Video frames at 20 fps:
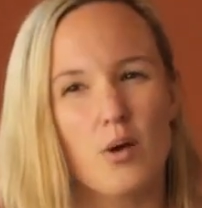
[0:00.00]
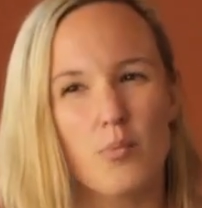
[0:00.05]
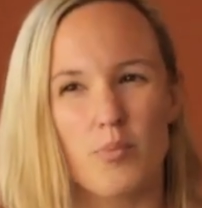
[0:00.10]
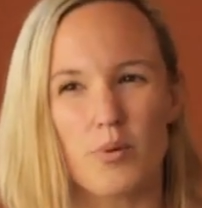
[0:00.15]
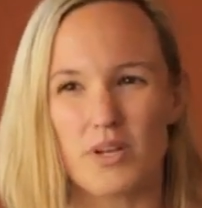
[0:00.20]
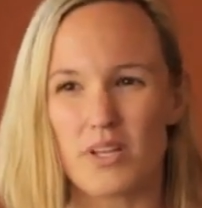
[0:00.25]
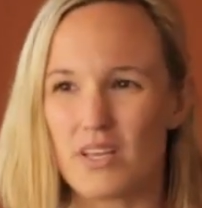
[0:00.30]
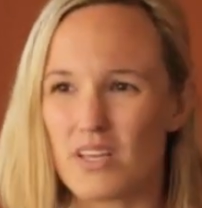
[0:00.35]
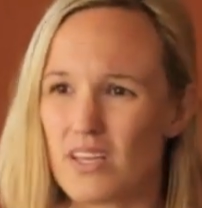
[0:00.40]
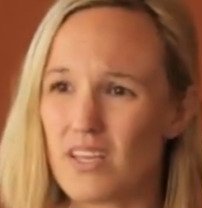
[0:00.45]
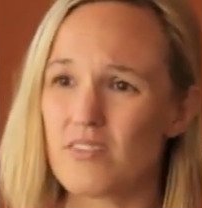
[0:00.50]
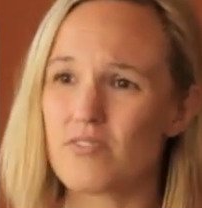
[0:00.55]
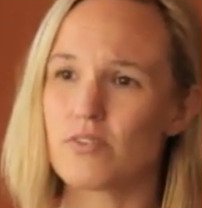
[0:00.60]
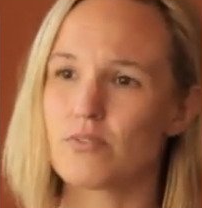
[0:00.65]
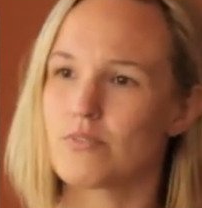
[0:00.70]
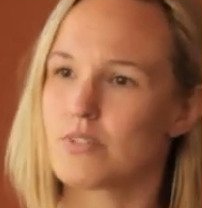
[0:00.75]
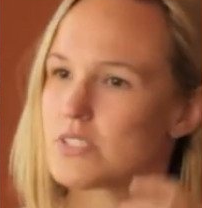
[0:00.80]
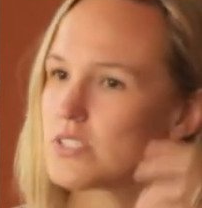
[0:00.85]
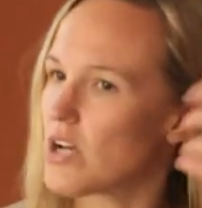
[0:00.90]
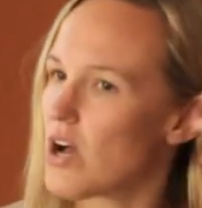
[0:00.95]
But
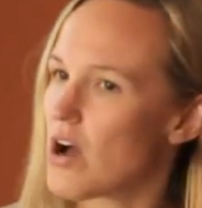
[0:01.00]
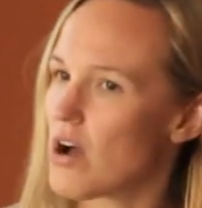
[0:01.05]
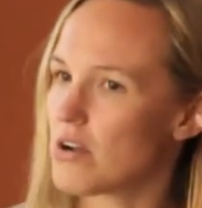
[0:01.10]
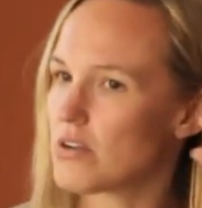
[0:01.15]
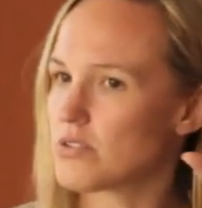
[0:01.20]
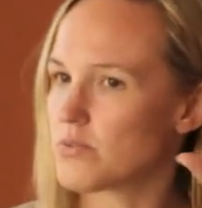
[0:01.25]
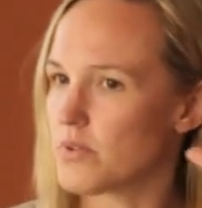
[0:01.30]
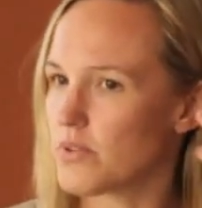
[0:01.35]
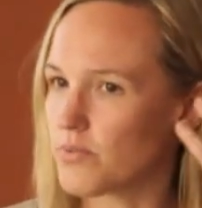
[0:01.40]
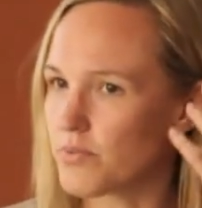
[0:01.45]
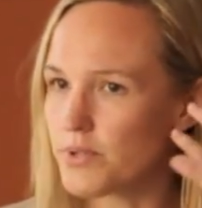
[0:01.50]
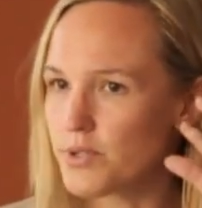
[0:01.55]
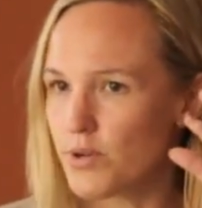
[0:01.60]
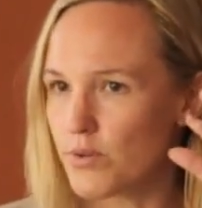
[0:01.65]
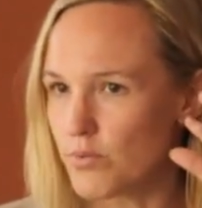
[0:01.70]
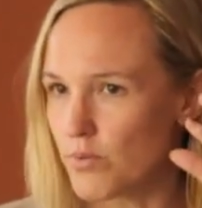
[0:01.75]
even with dogs with real